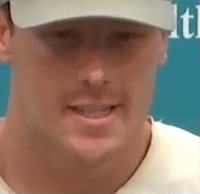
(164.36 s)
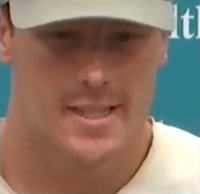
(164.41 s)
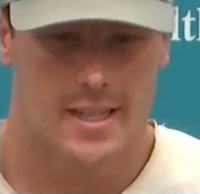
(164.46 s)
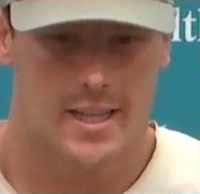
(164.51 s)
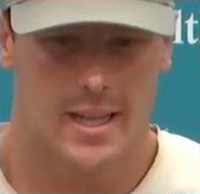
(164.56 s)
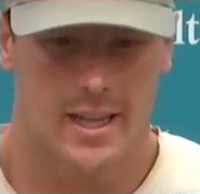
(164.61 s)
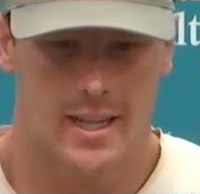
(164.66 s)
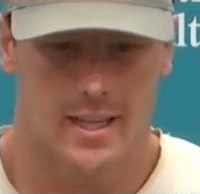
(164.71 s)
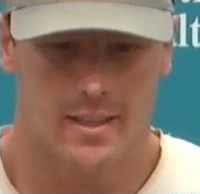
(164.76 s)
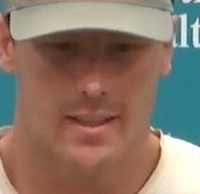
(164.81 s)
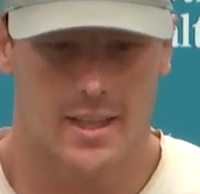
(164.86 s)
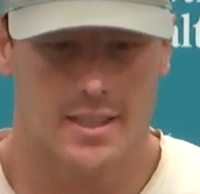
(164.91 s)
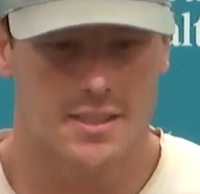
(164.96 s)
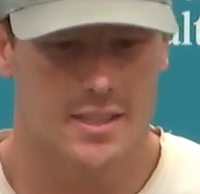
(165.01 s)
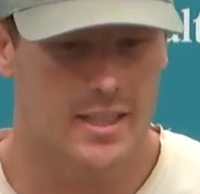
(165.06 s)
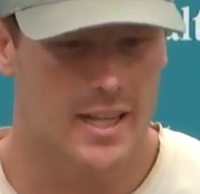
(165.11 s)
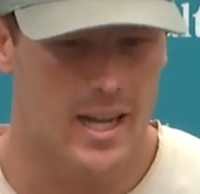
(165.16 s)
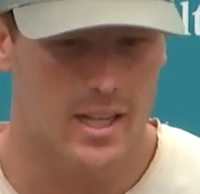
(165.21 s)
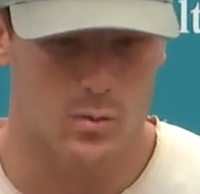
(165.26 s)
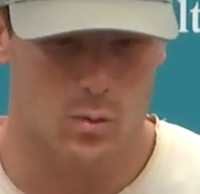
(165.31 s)
And I
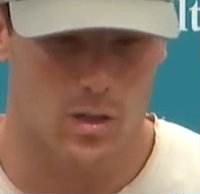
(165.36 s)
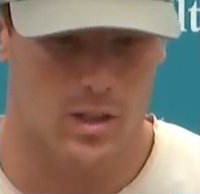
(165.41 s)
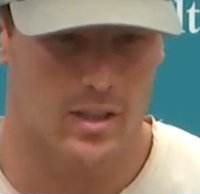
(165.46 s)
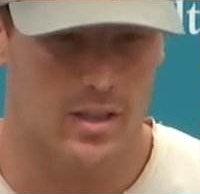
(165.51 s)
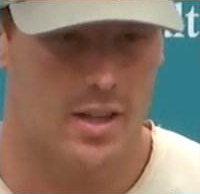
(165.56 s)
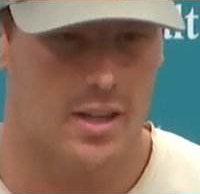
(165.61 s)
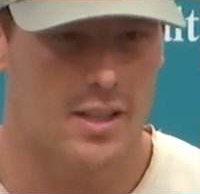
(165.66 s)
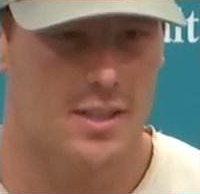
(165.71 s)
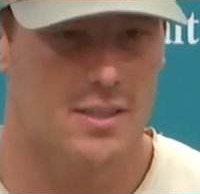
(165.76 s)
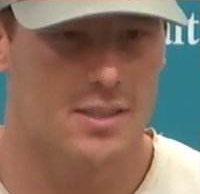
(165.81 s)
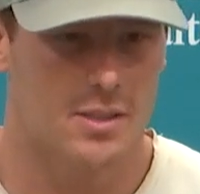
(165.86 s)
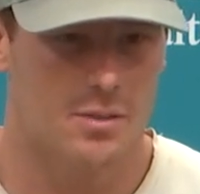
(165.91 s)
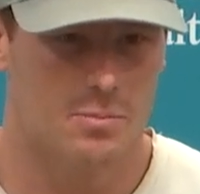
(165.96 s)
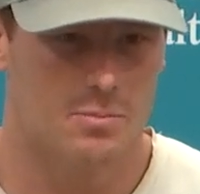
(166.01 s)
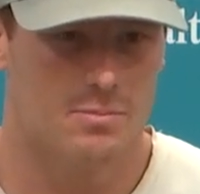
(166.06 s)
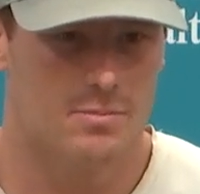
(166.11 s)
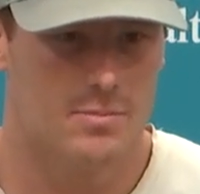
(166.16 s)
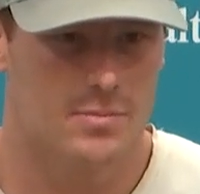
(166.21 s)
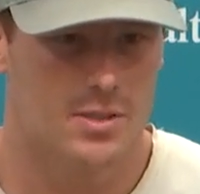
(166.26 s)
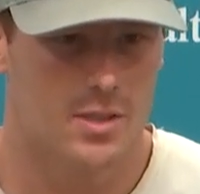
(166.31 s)
see guys working on it.
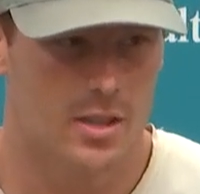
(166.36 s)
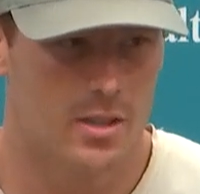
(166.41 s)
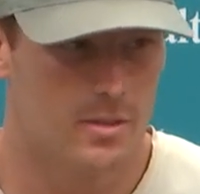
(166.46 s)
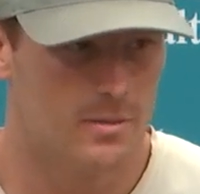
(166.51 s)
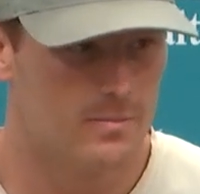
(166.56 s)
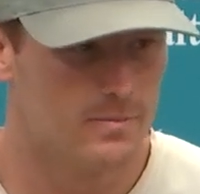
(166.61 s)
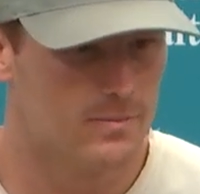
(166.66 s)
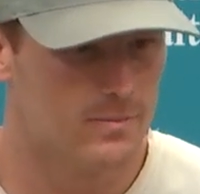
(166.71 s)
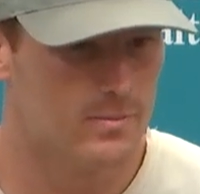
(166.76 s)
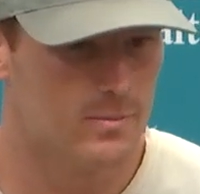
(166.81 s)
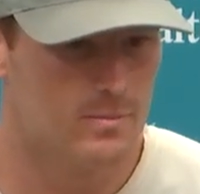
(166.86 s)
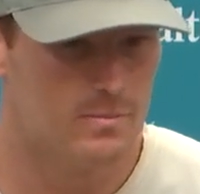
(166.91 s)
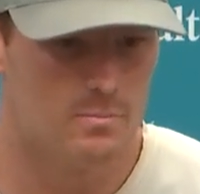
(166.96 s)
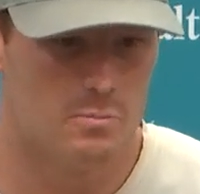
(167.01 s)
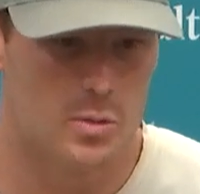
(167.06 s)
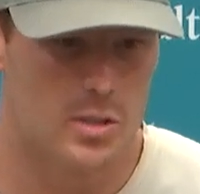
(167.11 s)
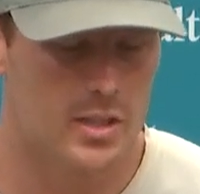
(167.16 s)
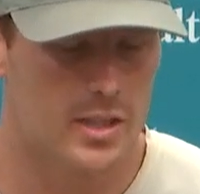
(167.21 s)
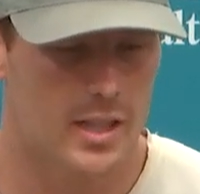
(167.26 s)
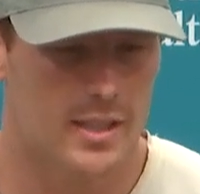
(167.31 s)
And so
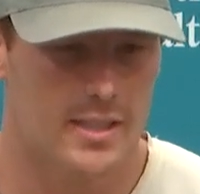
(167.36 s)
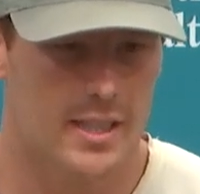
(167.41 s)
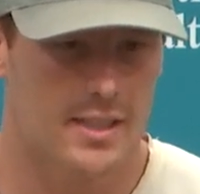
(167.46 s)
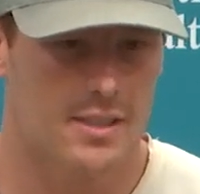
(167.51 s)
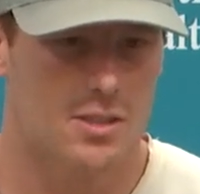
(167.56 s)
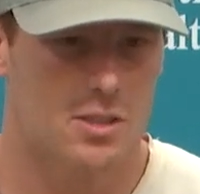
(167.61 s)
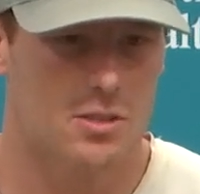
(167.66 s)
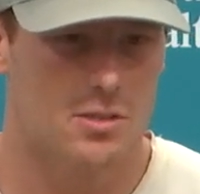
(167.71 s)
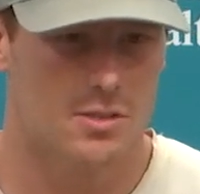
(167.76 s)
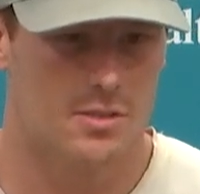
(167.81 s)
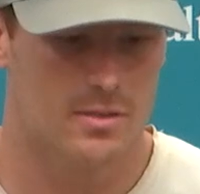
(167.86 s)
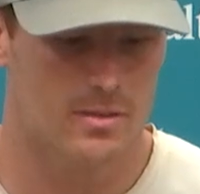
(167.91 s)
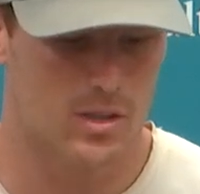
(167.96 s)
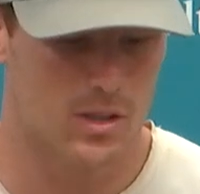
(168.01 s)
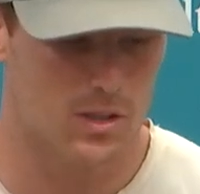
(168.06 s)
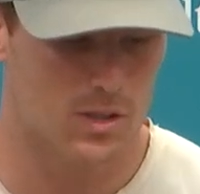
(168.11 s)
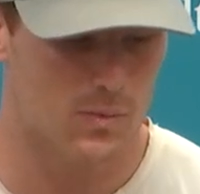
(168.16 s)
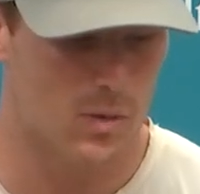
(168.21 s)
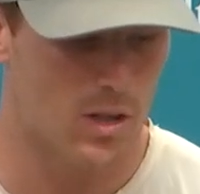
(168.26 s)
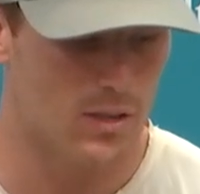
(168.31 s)
we just got to take those
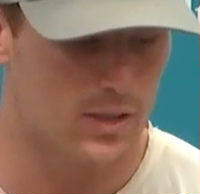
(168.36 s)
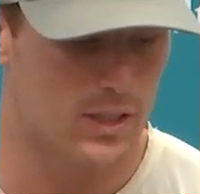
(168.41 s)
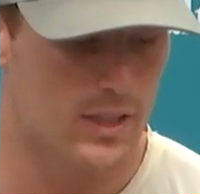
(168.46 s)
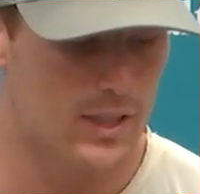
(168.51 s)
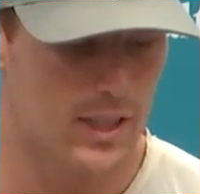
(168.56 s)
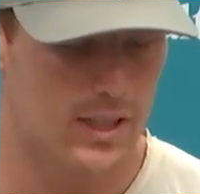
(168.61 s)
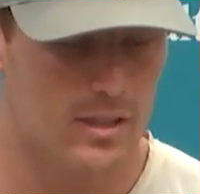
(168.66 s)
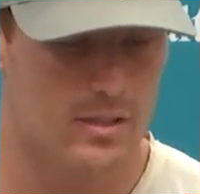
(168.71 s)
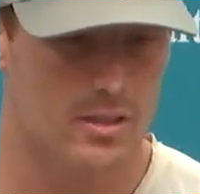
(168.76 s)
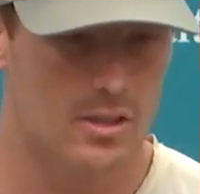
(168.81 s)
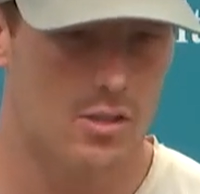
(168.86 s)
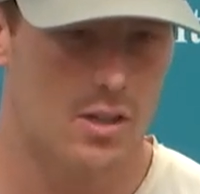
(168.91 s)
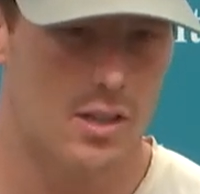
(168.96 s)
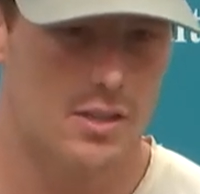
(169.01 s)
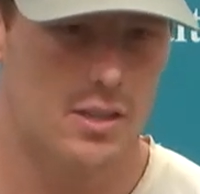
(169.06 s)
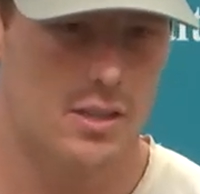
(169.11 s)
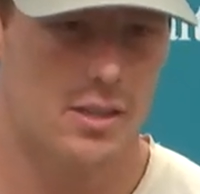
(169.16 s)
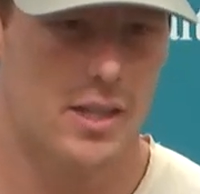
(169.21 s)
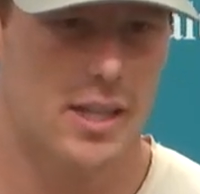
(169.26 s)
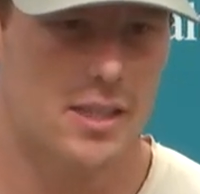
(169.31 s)
small details and go
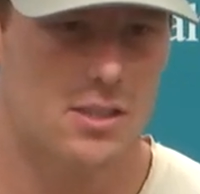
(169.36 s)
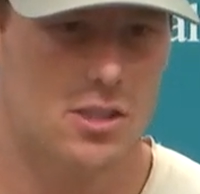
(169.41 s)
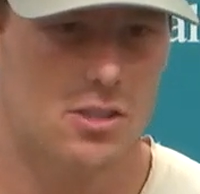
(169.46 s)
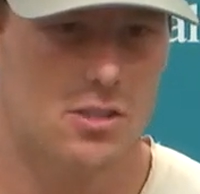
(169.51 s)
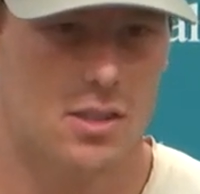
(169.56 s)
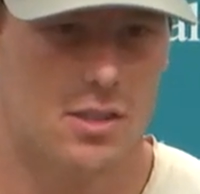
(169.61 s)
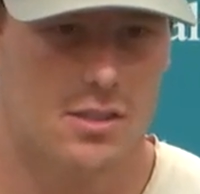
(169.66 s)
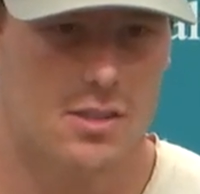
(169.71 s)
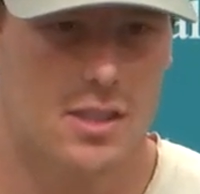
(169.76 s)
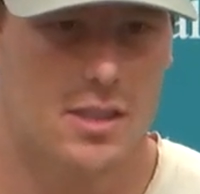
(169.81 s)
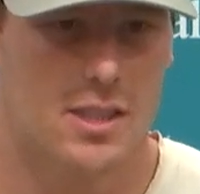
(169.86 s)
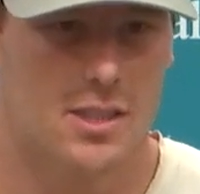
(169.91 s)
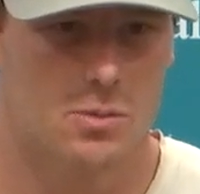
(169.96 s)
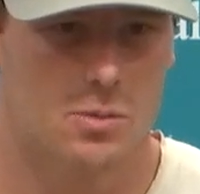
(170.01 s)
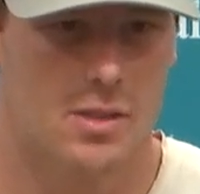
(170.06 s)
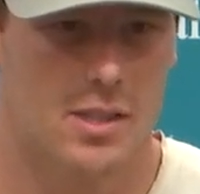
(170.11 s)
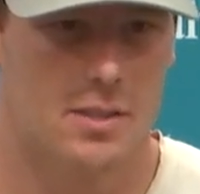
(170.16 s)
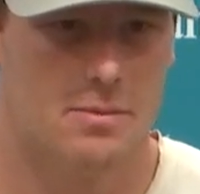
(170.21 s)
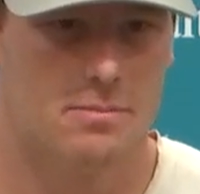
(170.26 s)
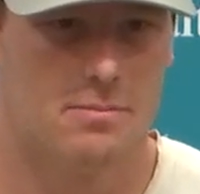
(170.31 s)
out there and execute on Sundays
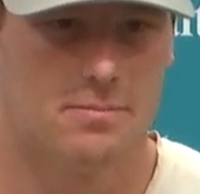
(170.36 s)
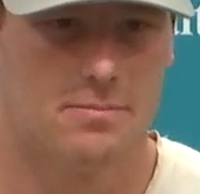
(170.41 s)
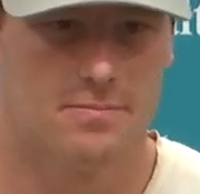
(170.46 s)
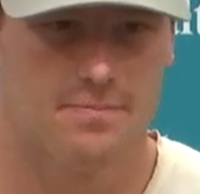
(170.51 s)
with them.